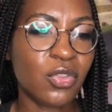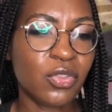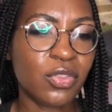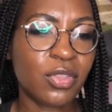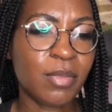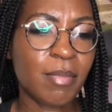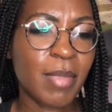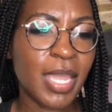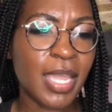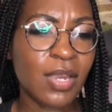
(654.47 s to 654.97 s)

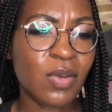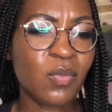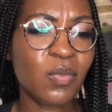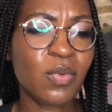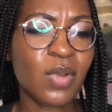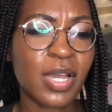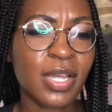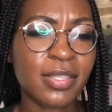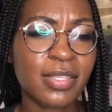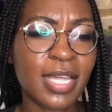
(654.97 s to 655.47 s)
main
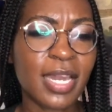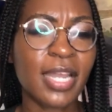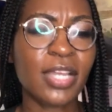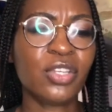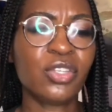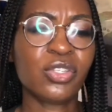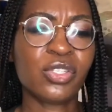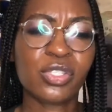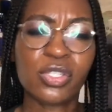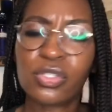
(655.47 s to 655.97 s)
one that I
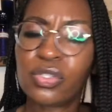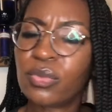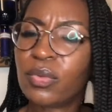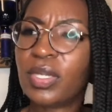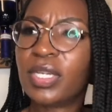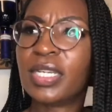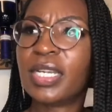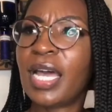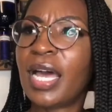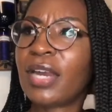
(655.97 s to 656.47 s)
used to do a
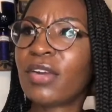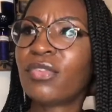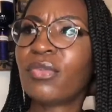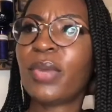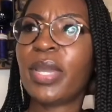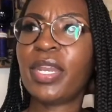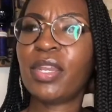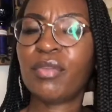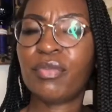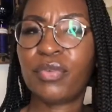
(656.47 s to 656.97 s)
lot of
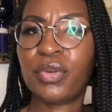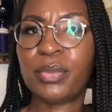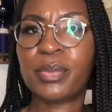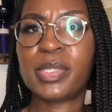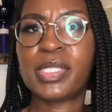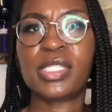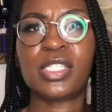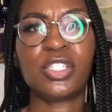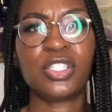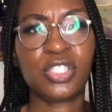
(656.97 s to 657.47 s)
waiting for
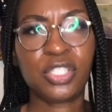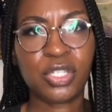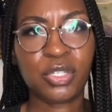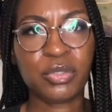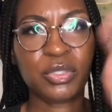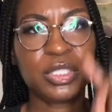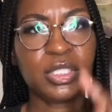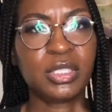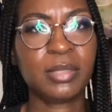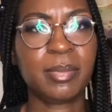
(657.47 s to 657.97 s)
was the
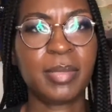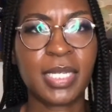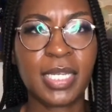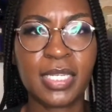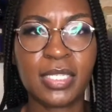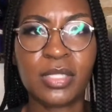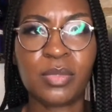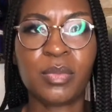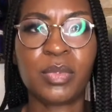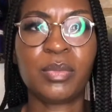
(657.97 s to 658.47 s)
children's
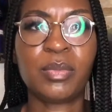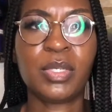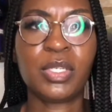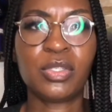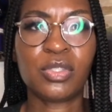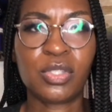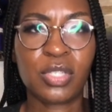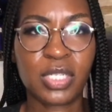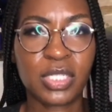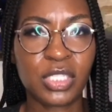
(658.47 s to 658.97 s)
plays. When we
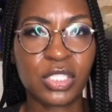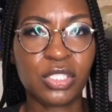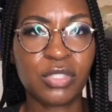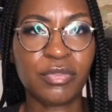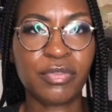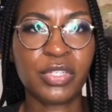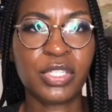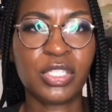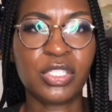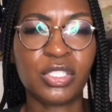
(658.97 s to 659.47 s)
used to audition
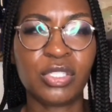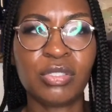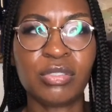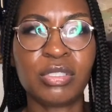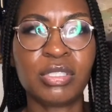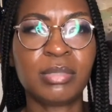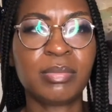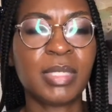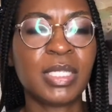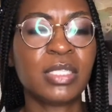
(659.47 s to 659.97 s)
for the
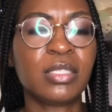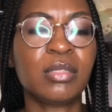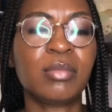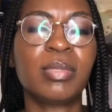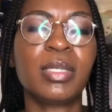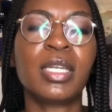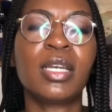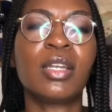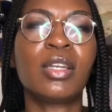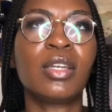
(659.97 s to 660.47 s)
children's plays, it'd
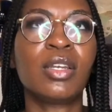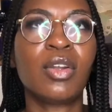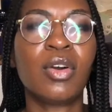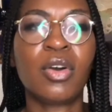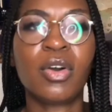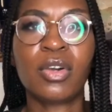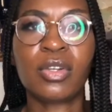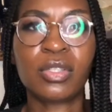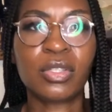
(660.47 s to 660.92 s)
be a long